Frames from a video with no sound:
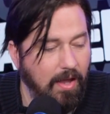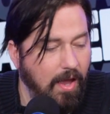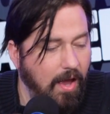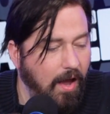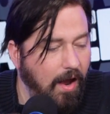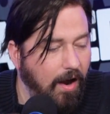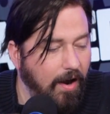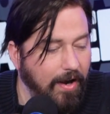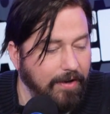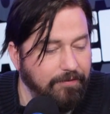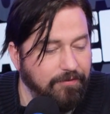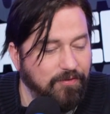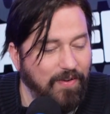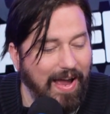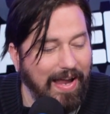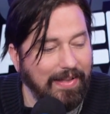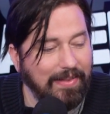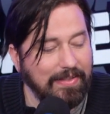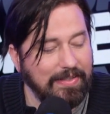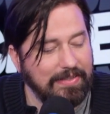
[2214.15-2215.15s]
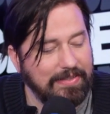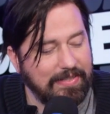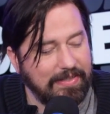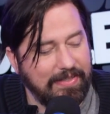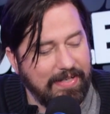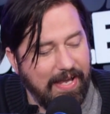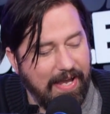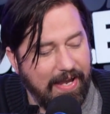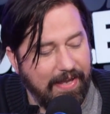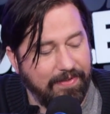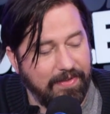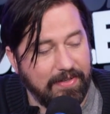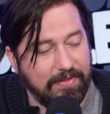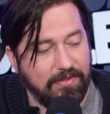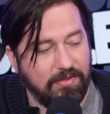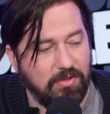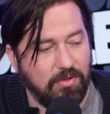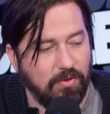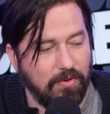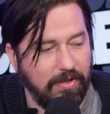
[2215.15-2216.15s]
All right, finally today, this
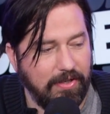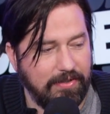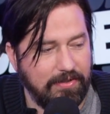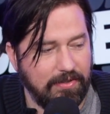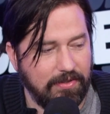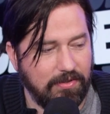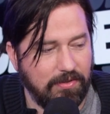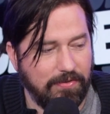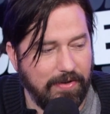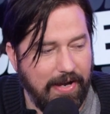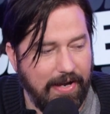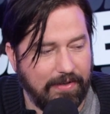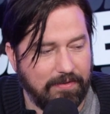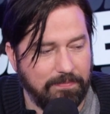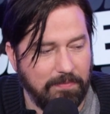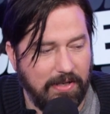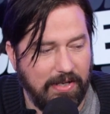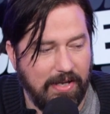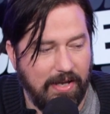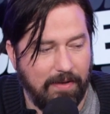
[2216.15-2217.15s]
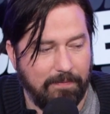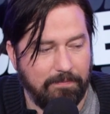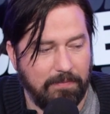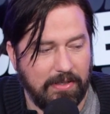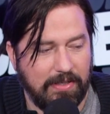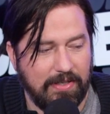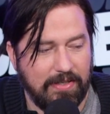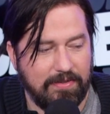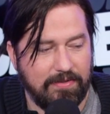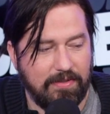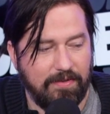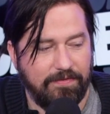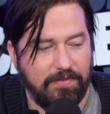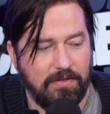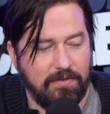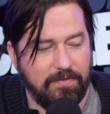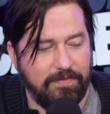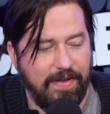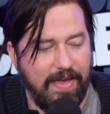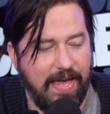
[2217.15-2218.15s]
story just cracks me up. Because if
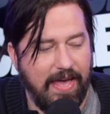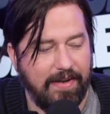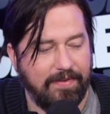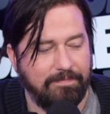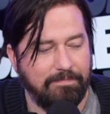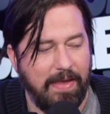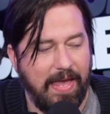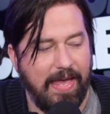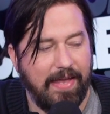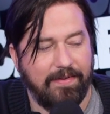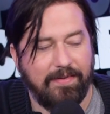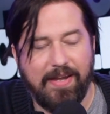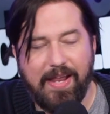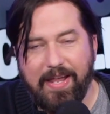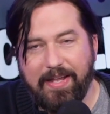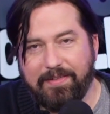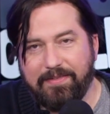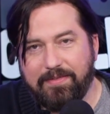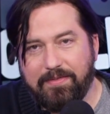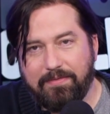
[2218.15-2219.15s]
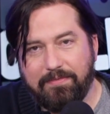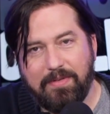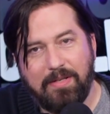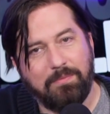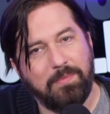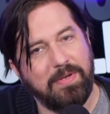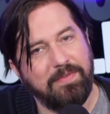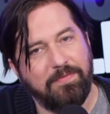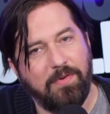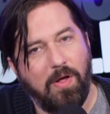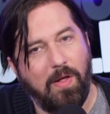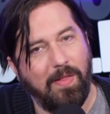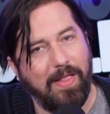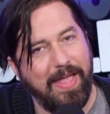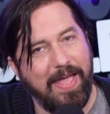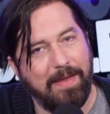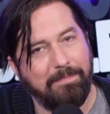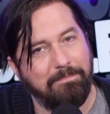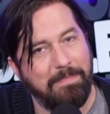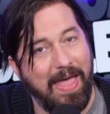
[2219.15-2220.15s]
you've had bad dates, and we've all
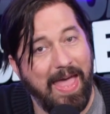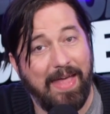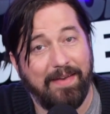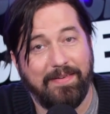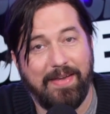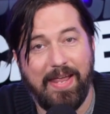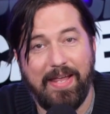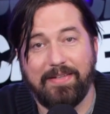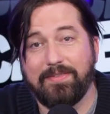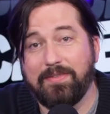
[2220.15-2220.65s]
had bad dates.